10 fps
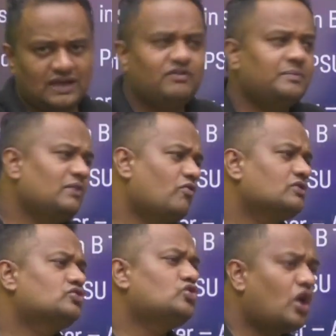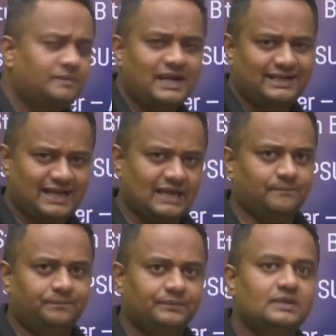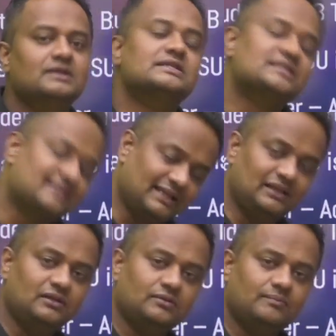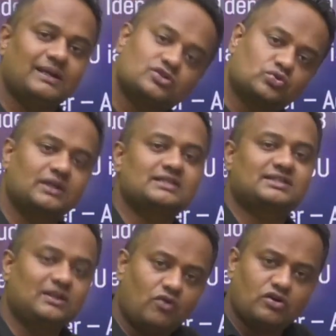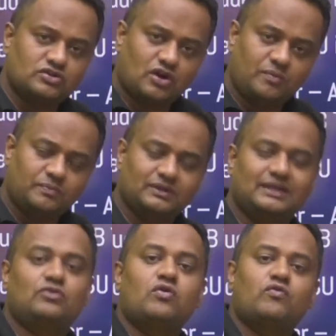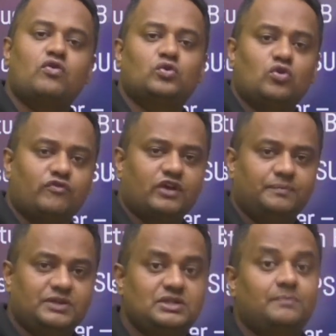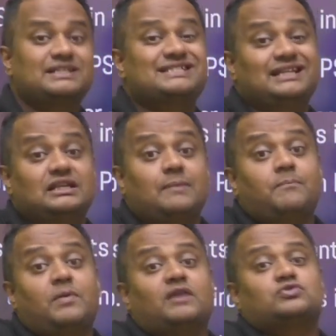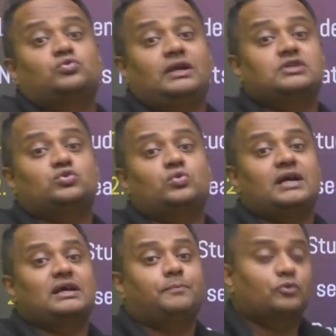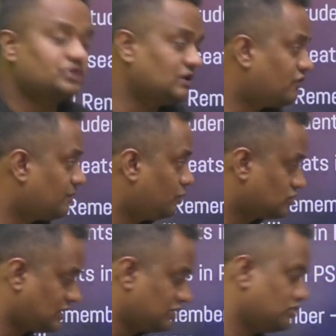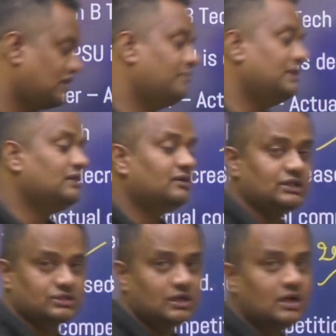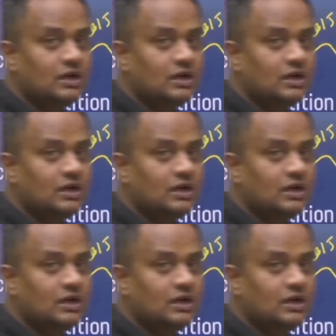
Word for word: Everybody wants job that time. Still, many students still want job, they don't want to go for a PG, but still number of students who are approaching for post-graduation have been increased.